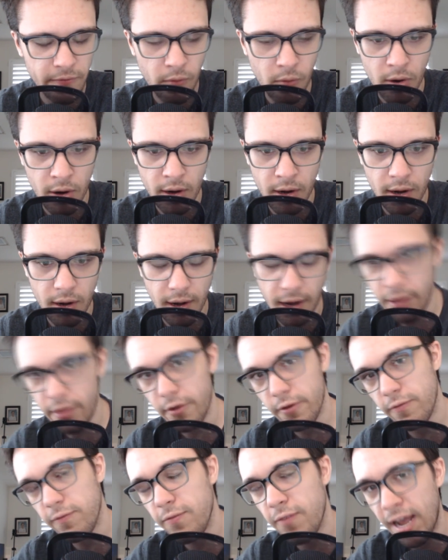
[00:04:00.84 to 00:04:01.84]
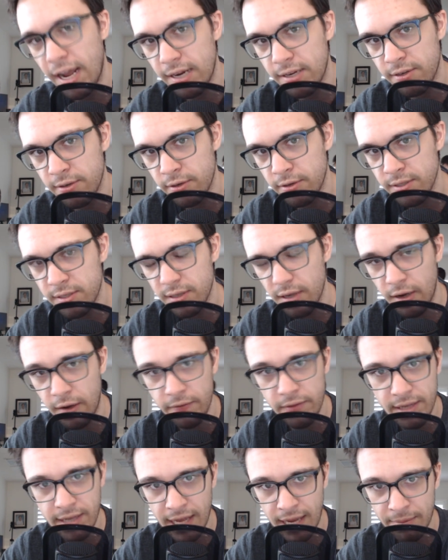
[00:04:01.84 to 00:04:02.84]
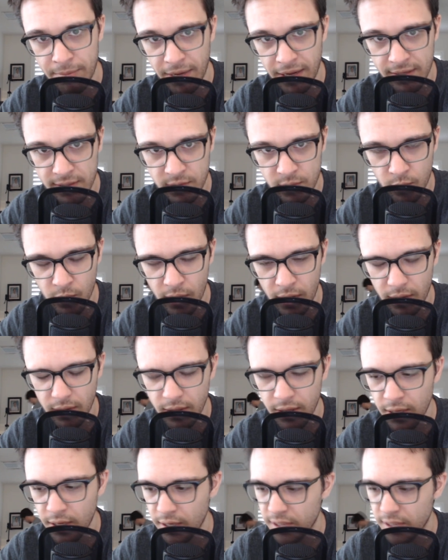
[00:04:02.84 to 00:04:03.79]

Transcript: for other factors of the game as well,